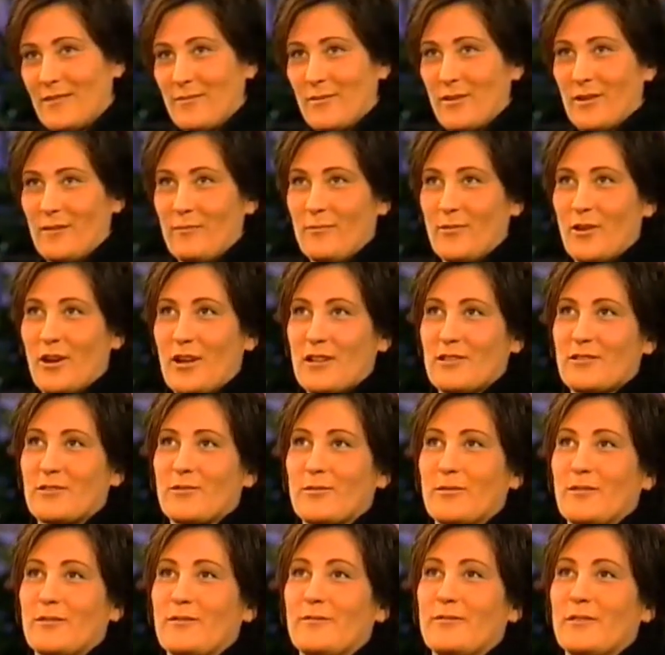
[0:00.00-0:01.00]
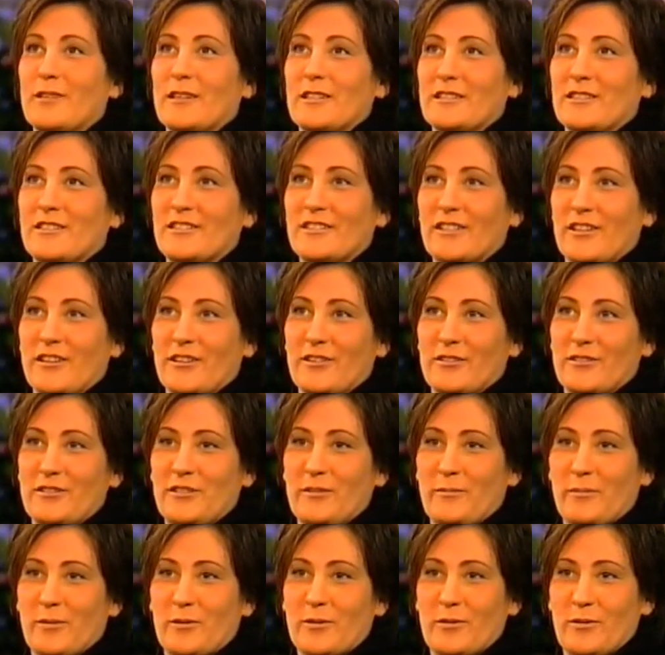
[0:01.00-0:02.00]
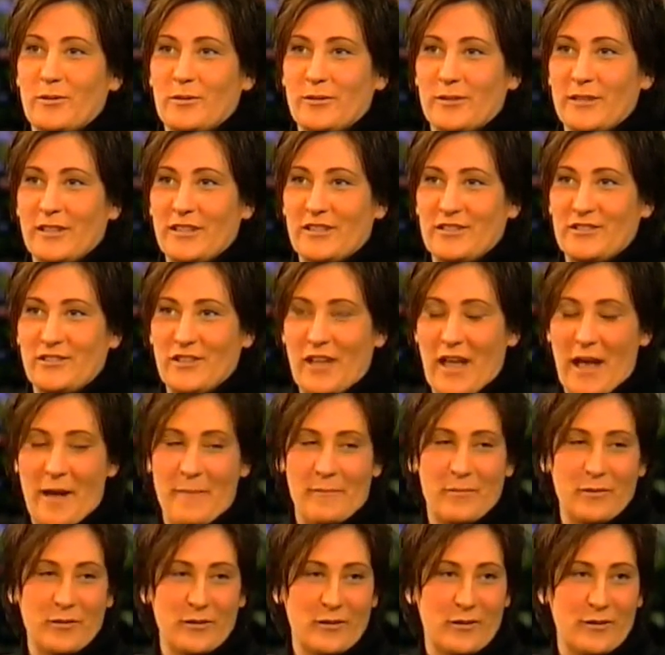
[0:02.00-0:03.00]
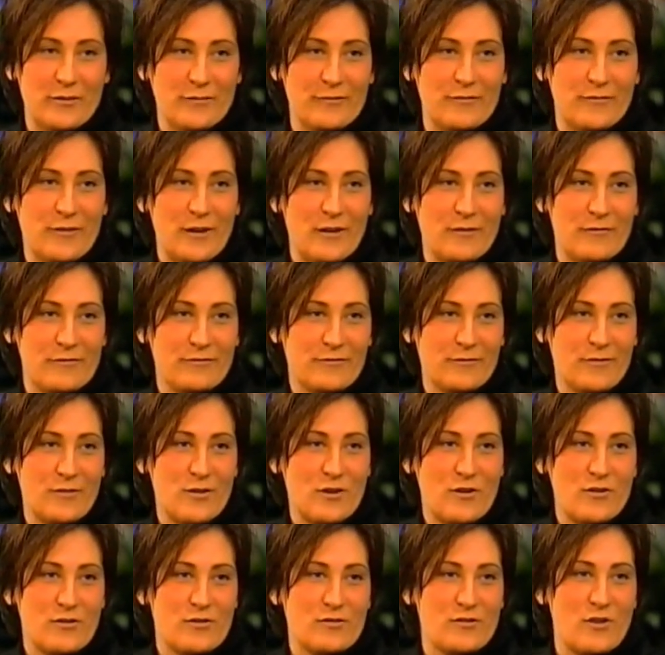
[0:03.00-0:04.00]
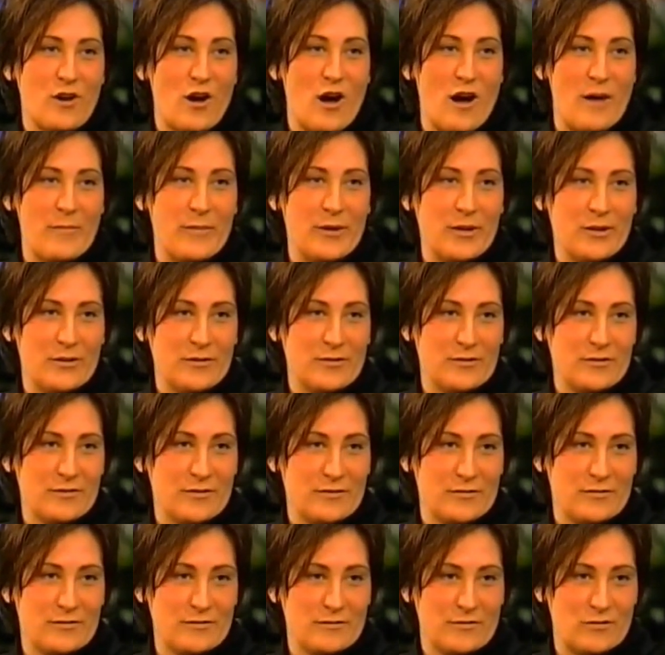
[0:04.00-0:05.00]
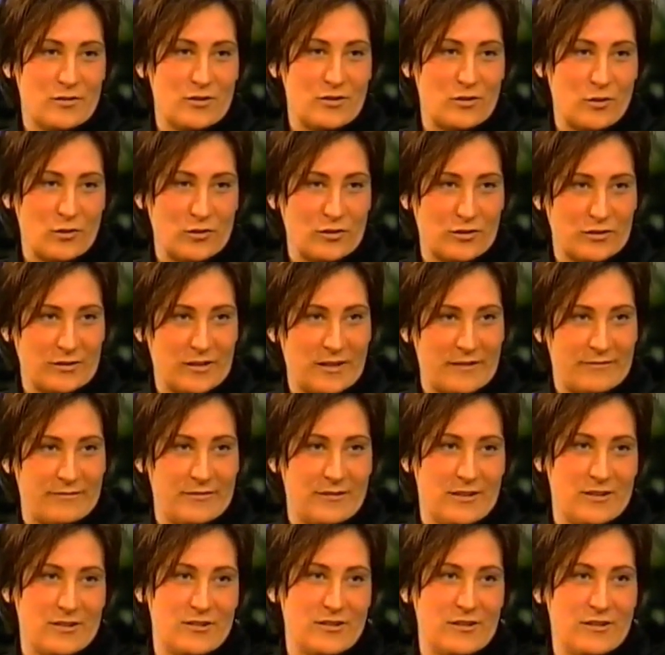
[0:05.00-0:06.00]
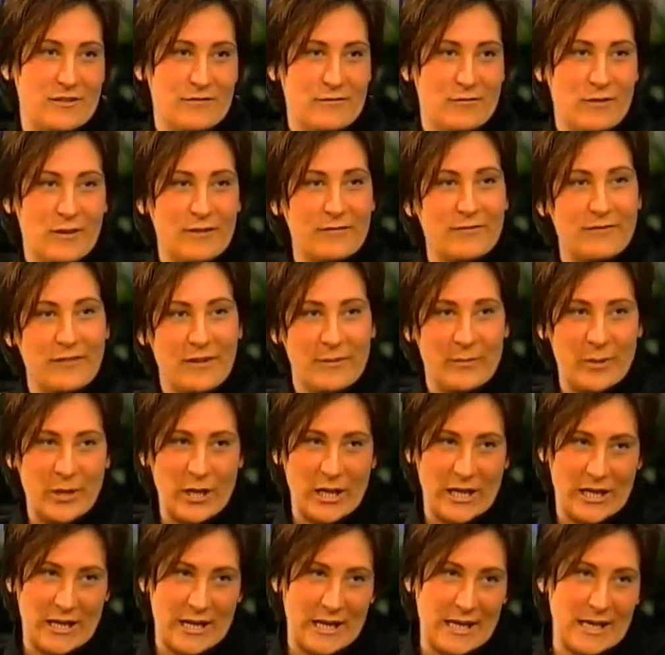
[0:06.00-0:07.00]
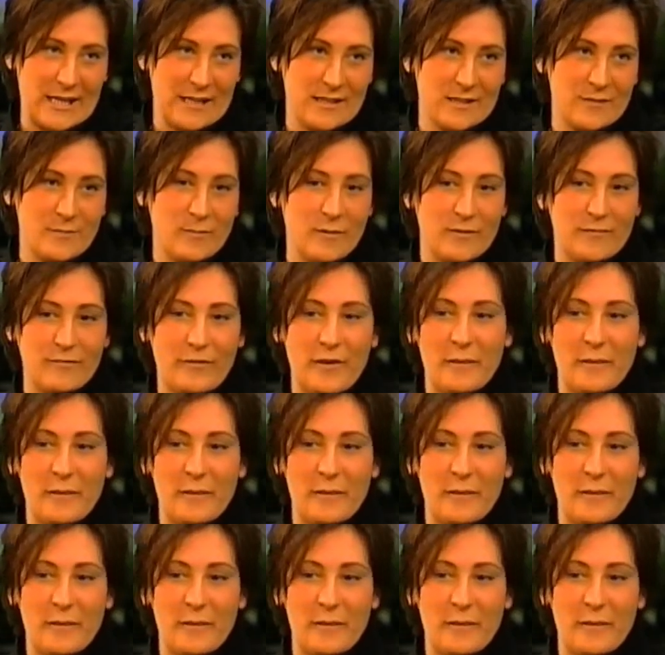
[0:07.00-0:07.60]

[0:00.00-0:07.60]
I'm, I'm not sort of a stereotypical example of, of common social definition of what femininity is. But